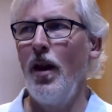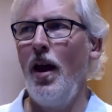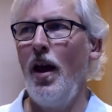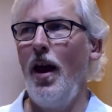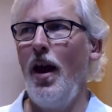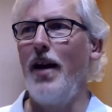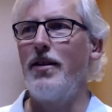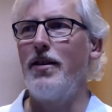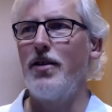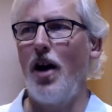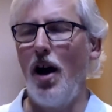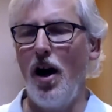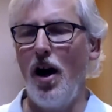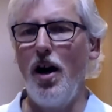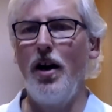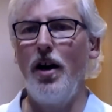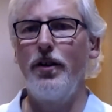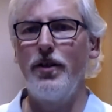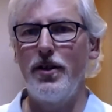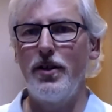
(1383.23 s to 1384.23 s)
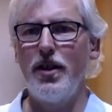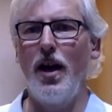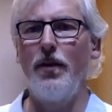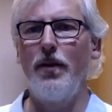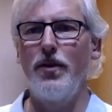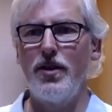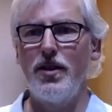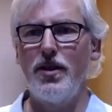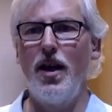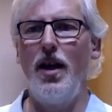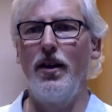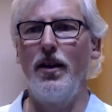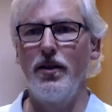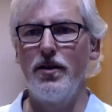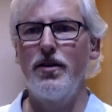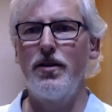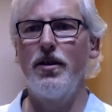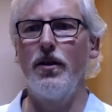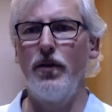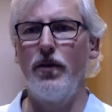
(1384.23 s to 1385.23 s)
It's harder to have a
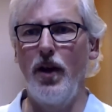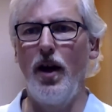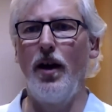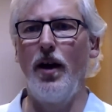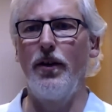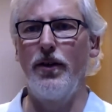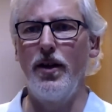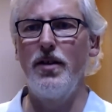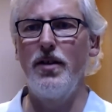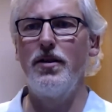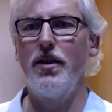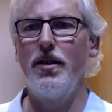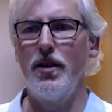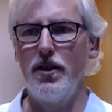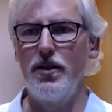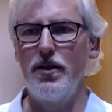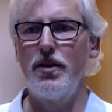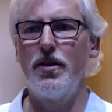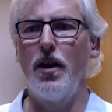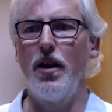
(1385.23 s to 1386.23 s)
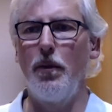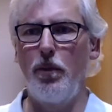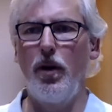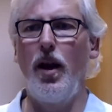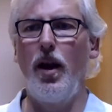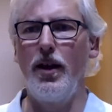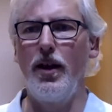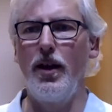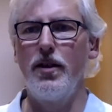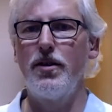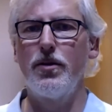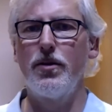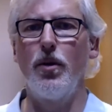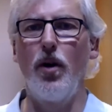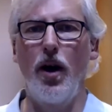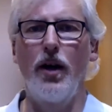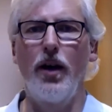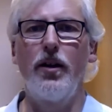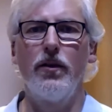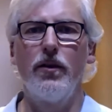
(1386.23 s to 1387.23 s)
sense of, yeah, this is a place where
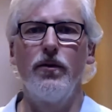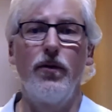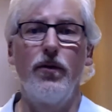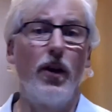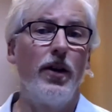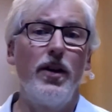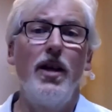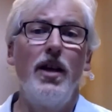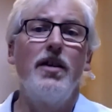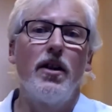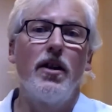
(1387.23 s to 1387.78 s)
I can feel at ease.